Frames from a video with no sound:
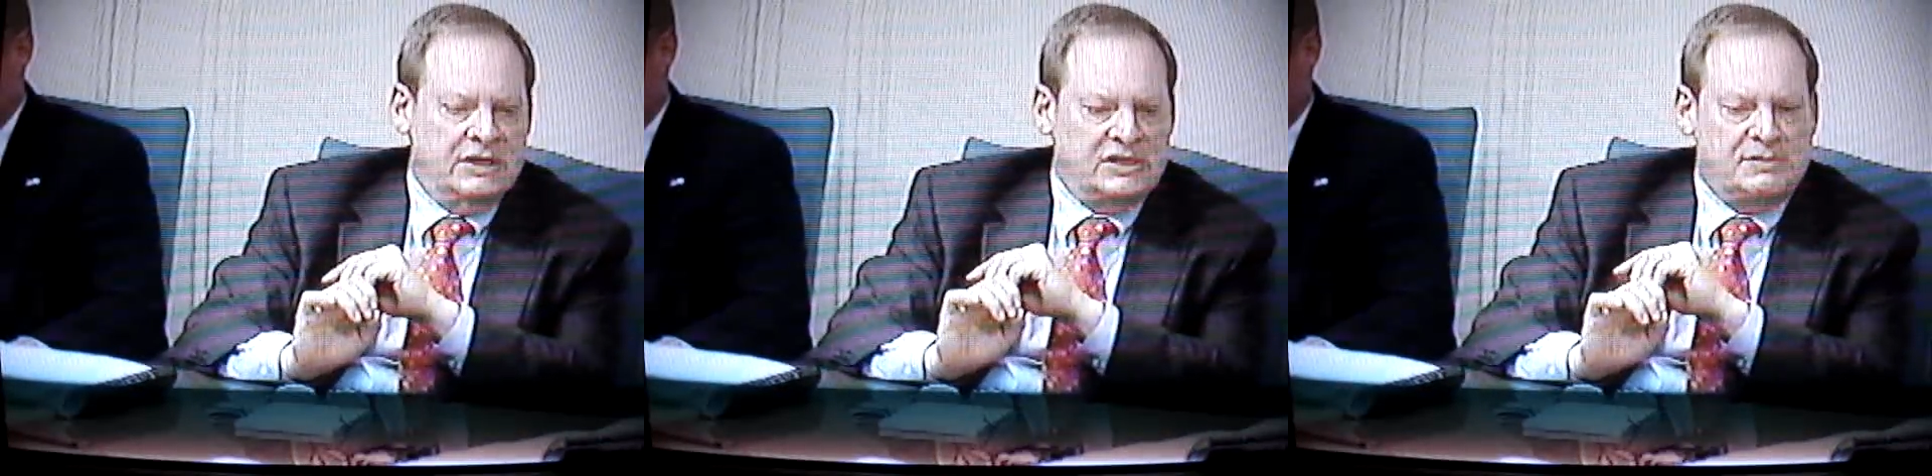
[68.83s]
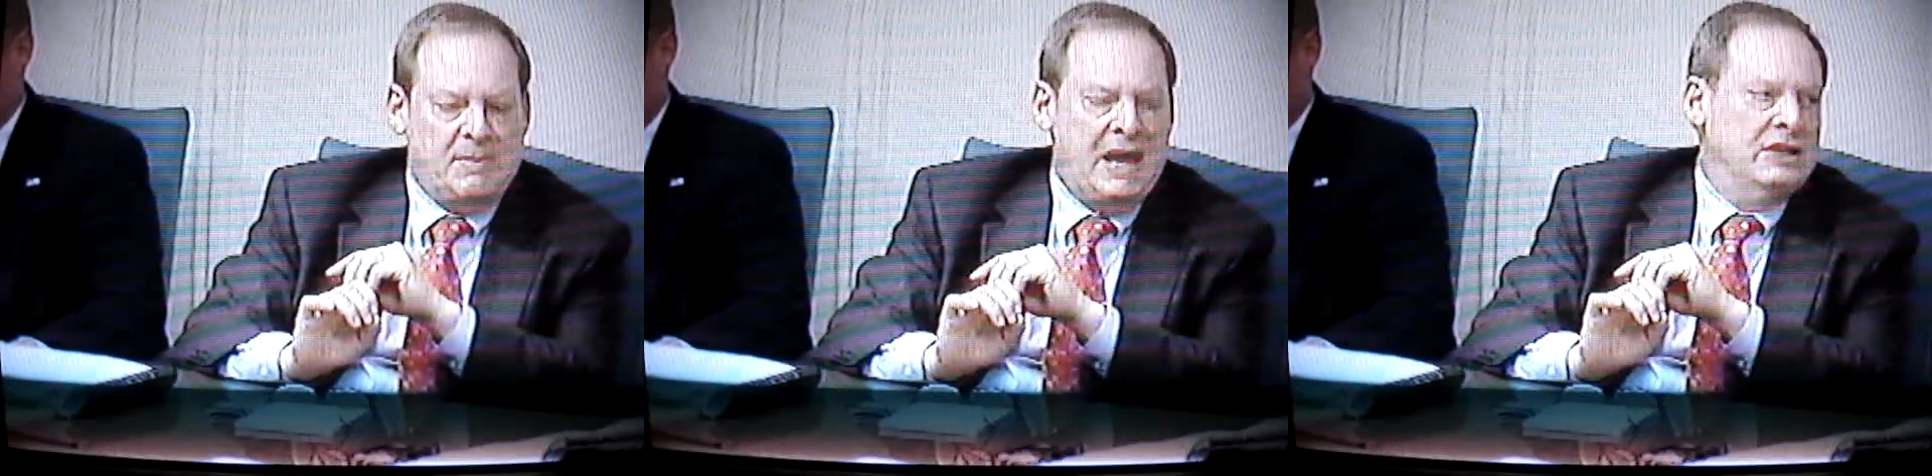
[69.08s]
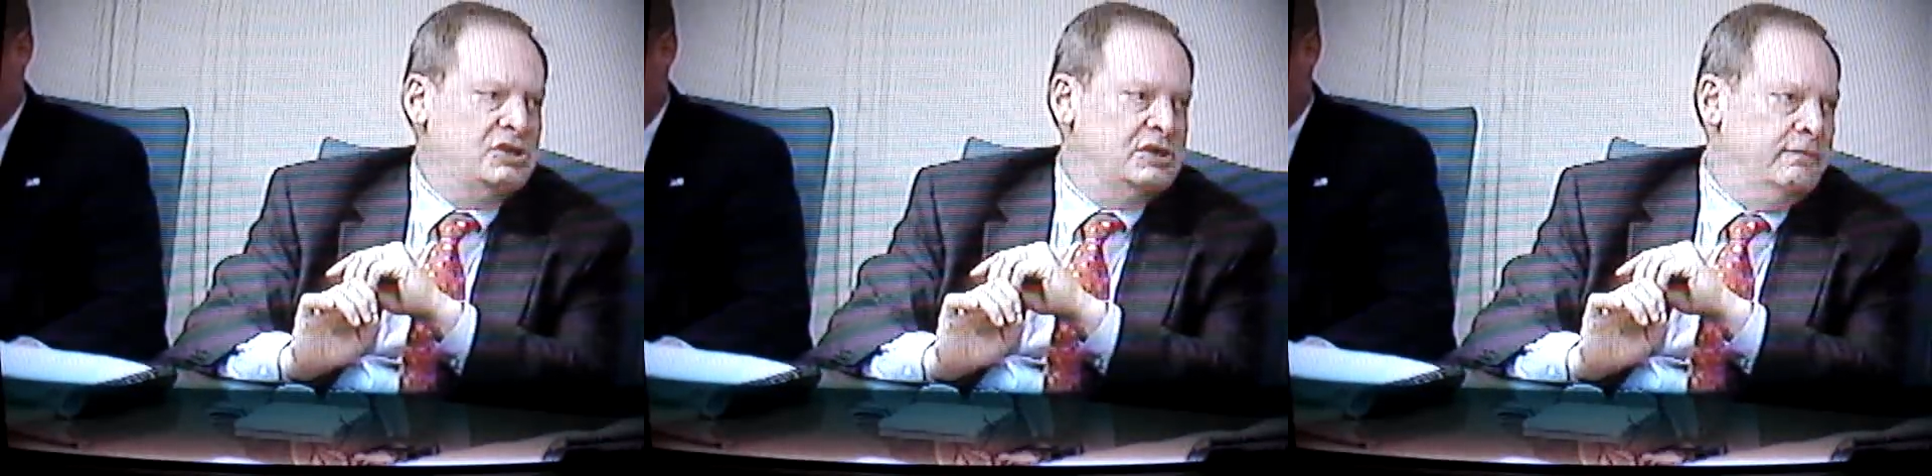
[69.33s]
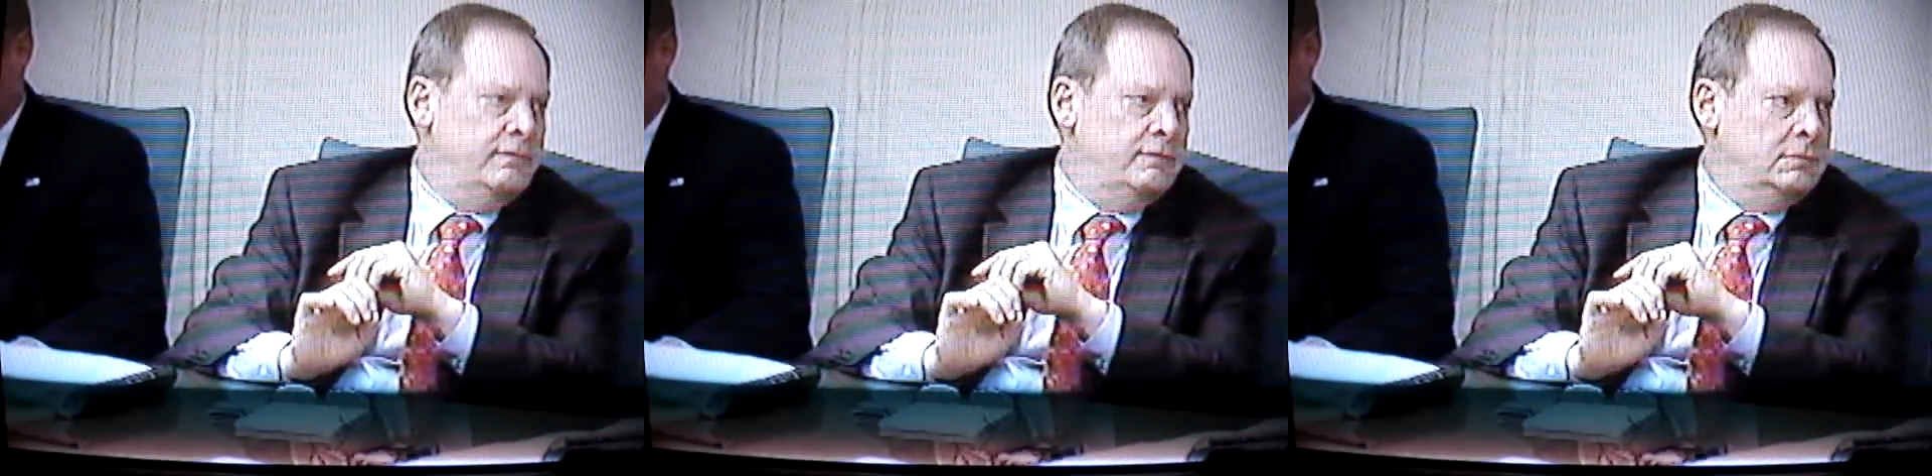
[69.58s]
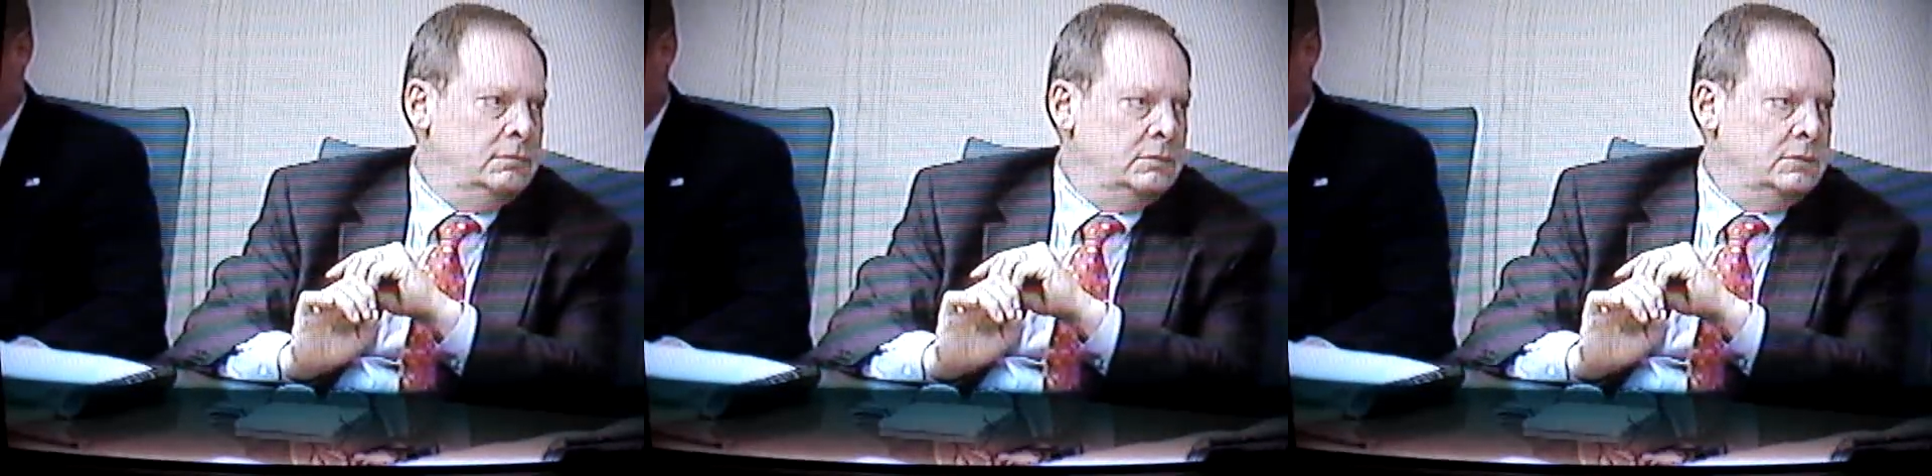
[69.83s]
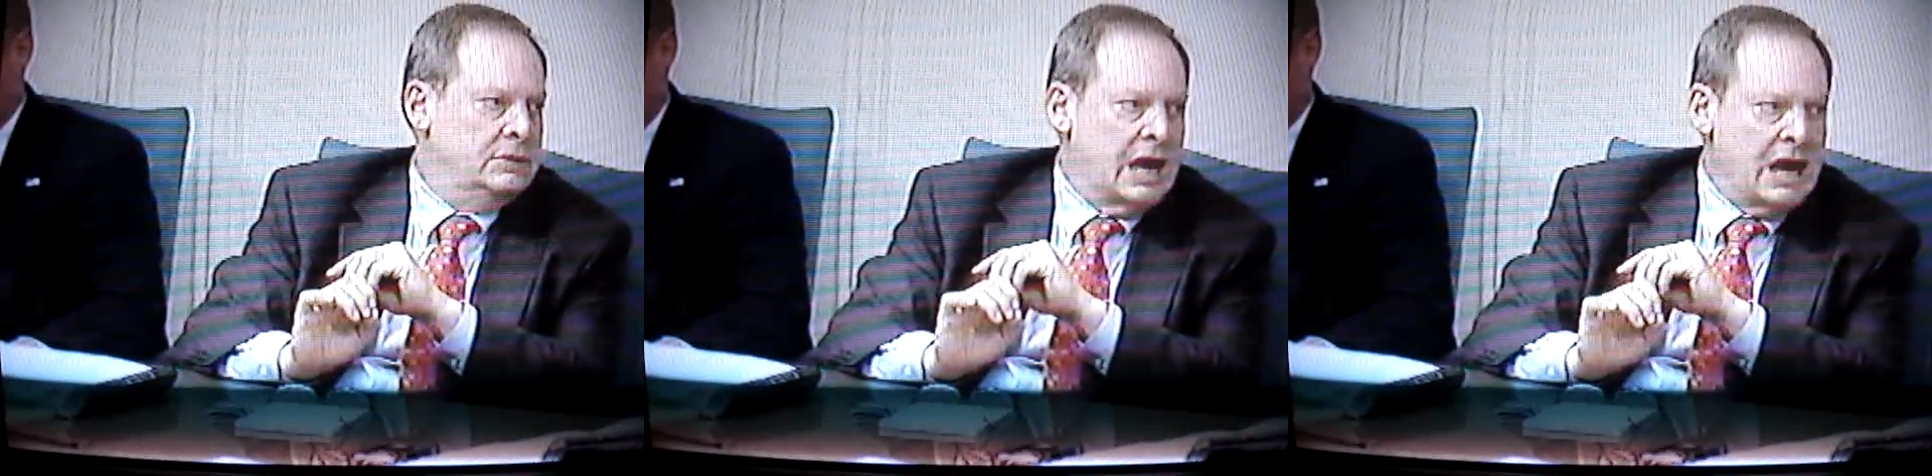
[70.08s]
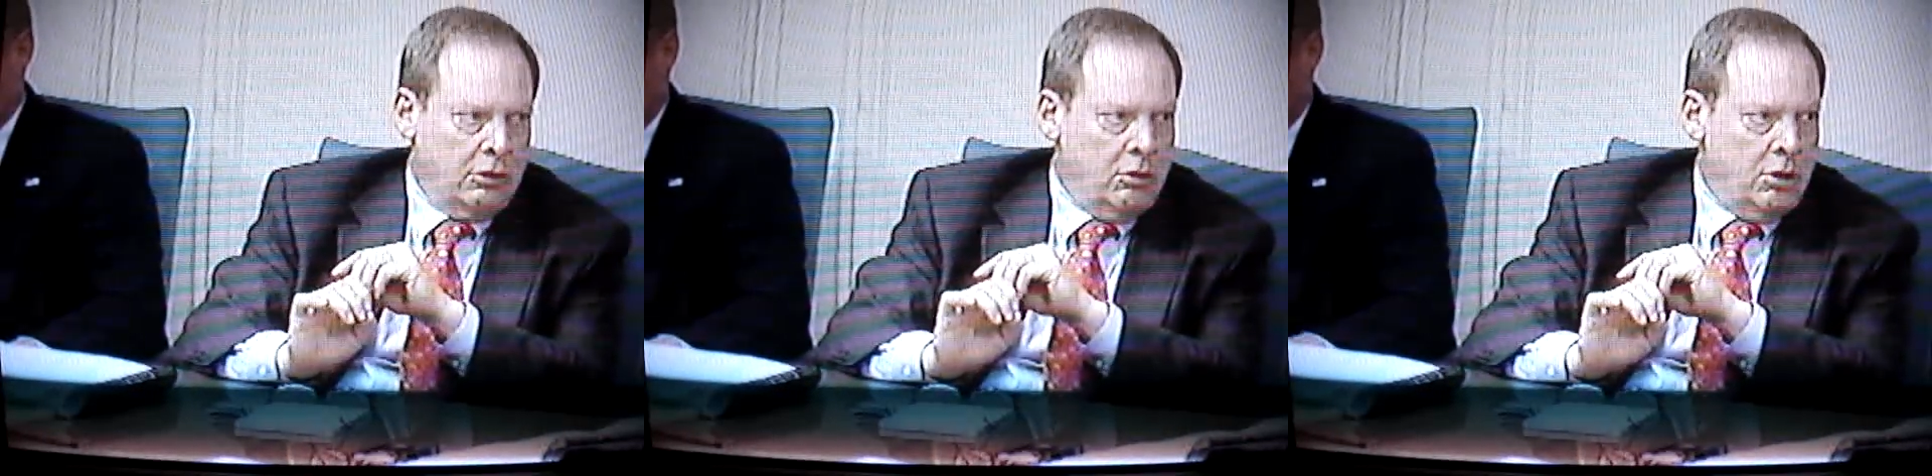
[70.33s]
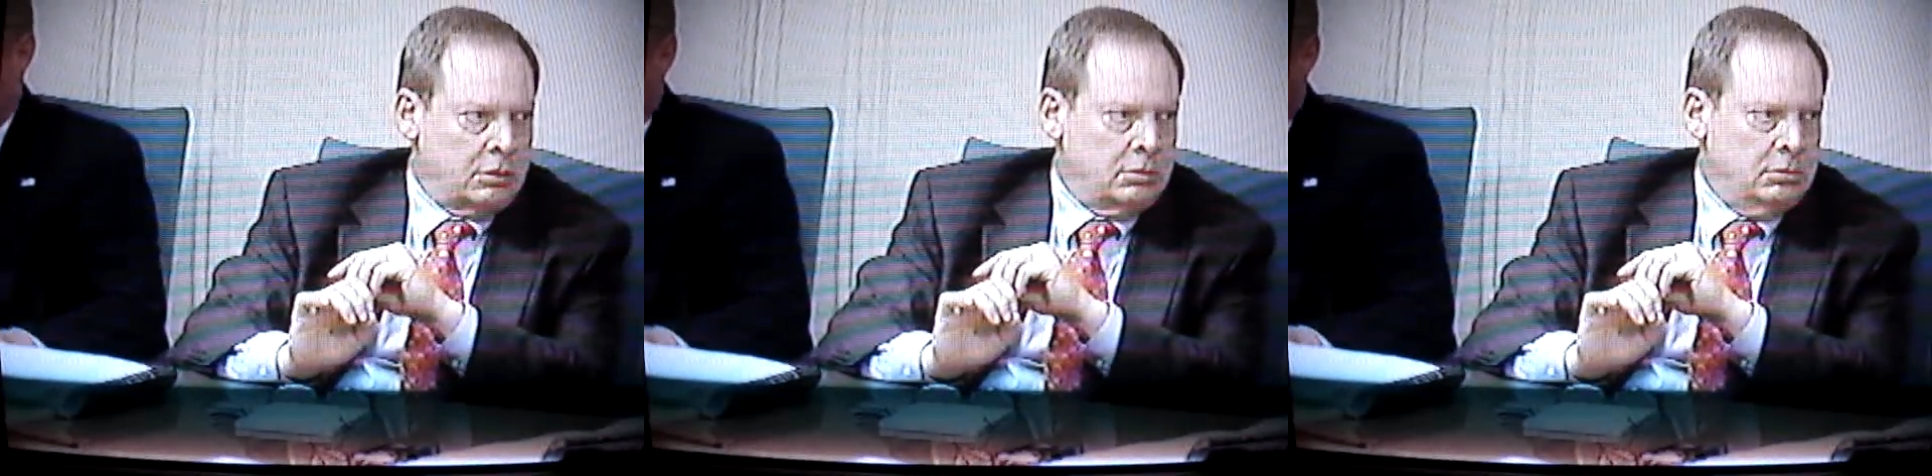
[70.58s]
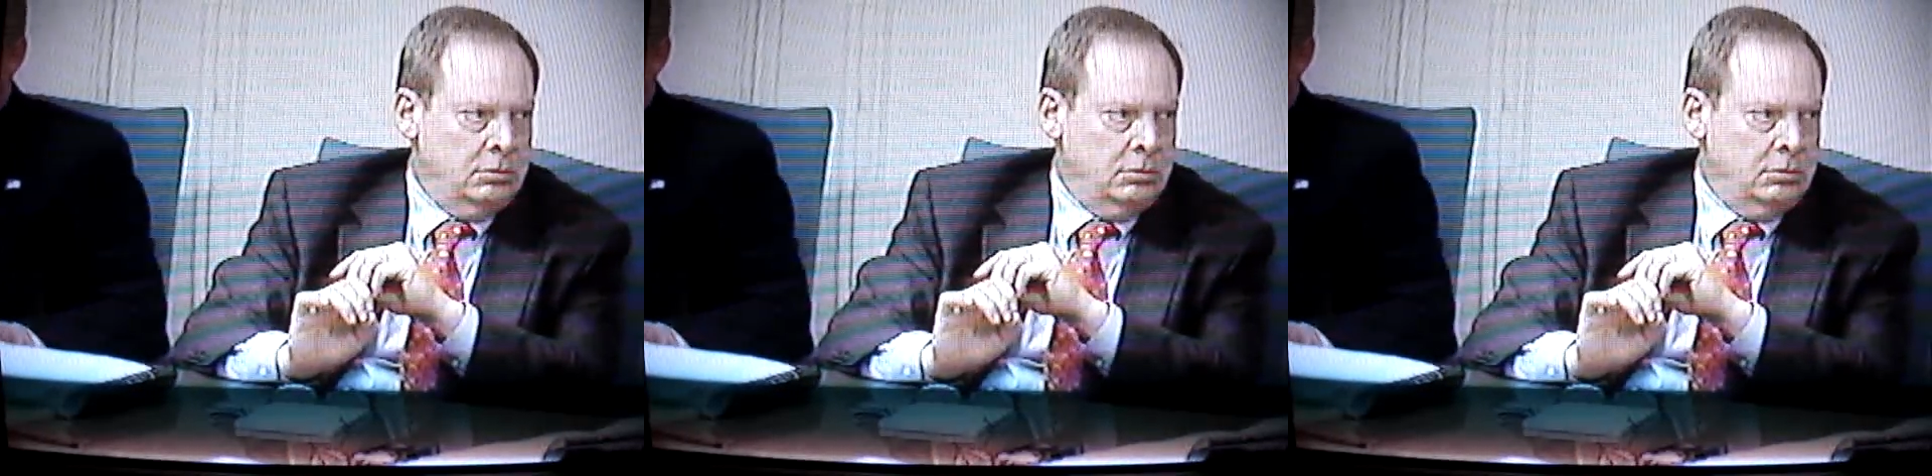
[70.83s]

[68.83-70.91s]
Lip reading: expansive dialogue